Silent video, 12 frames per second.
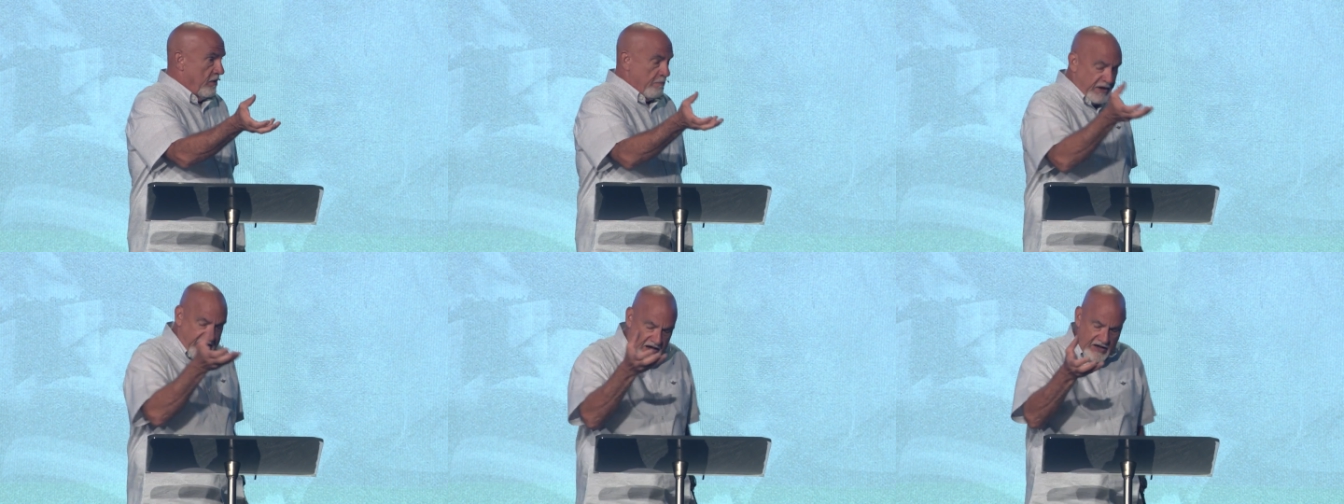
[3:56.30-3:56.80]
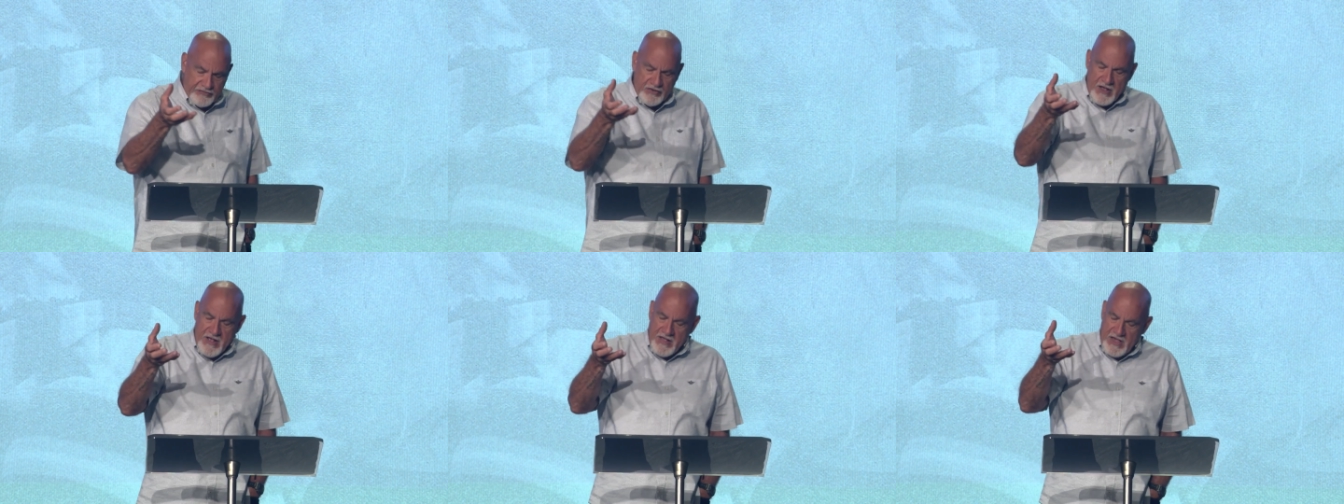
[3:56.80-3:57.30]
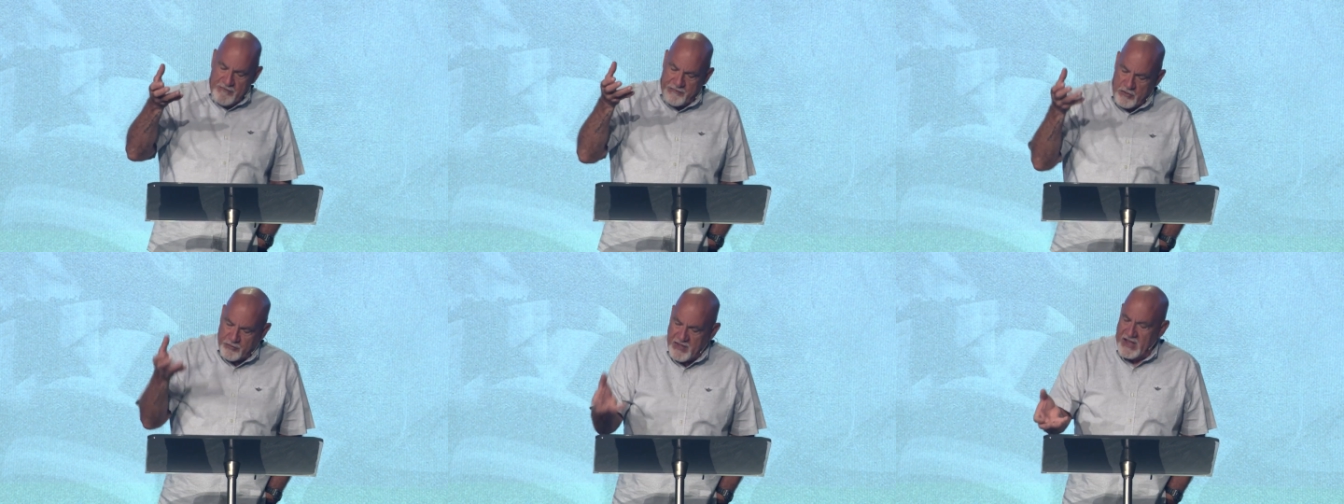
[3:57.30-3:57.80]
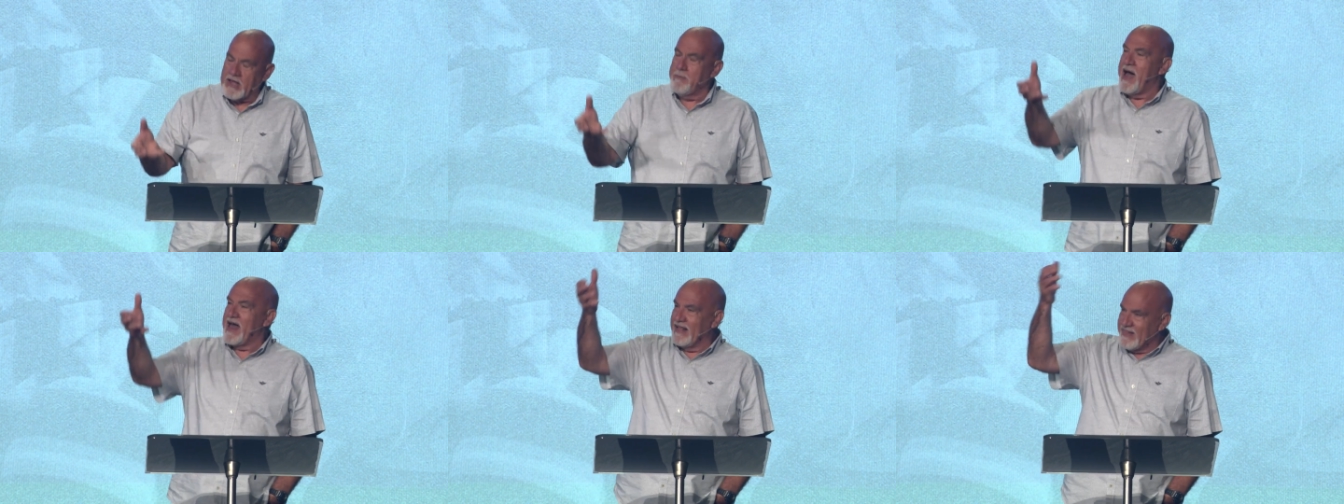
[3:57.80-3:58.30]
Because if you think
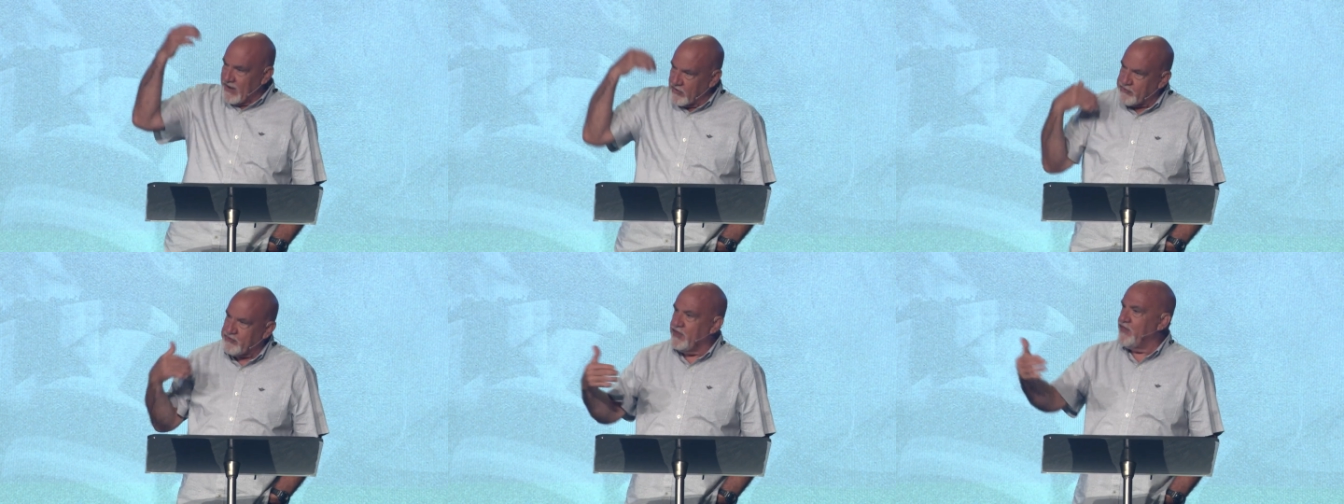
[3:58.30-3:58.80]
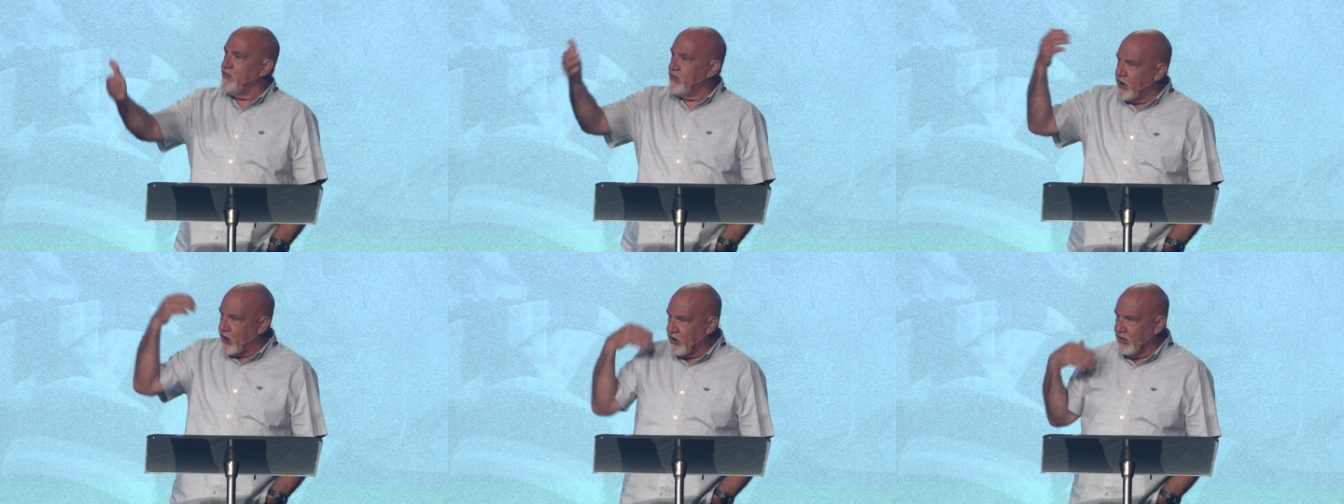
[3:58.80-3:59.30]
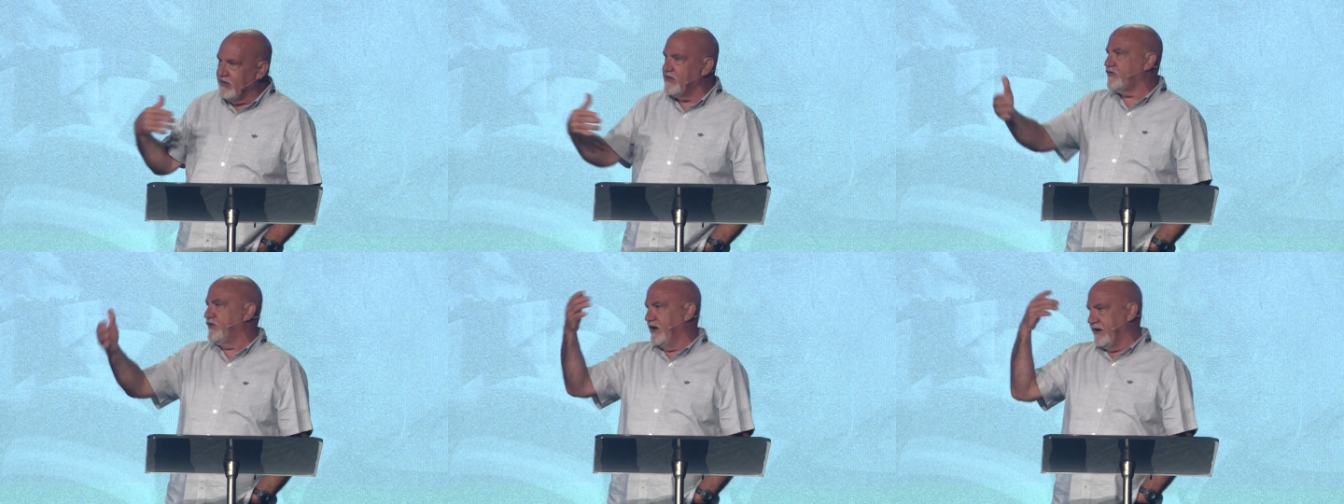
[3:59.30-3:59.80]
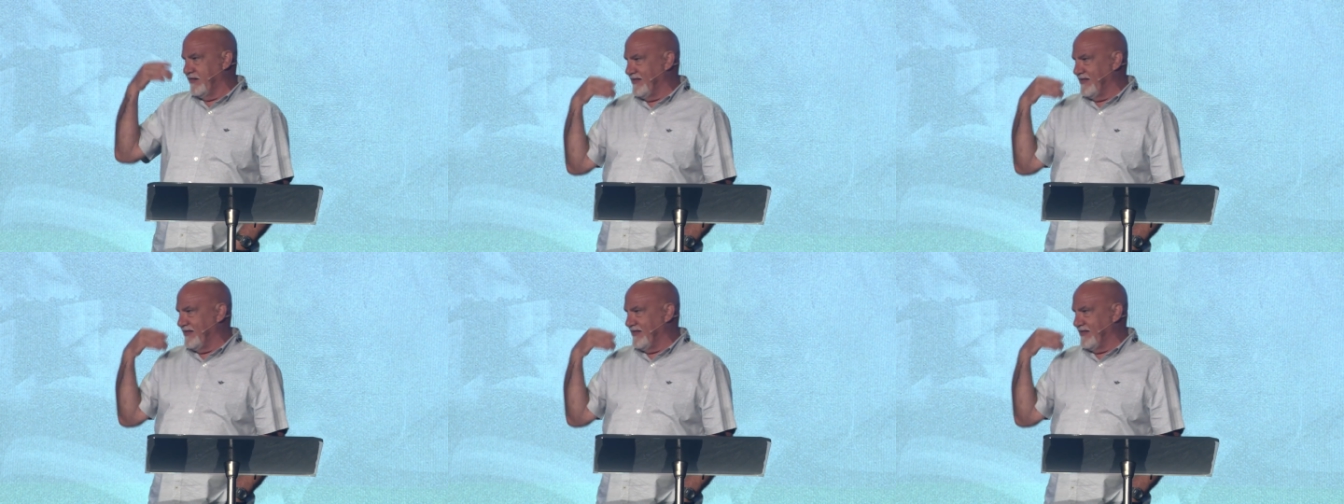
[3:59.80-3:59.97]
about it, they're sitting there listening to